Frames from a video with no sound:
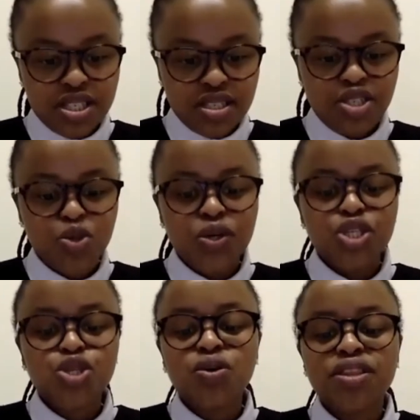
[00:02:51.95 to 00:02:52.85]
to ensure
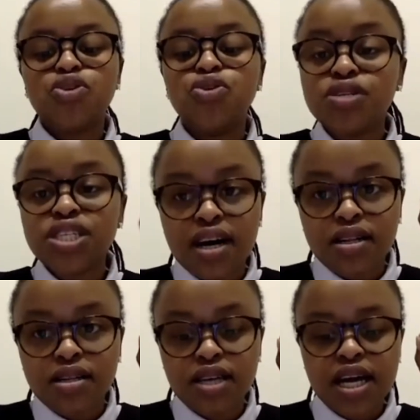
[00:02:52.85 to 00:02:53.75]
that no
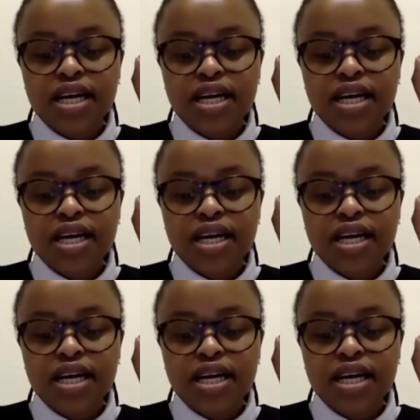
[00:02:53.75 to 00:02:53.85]
child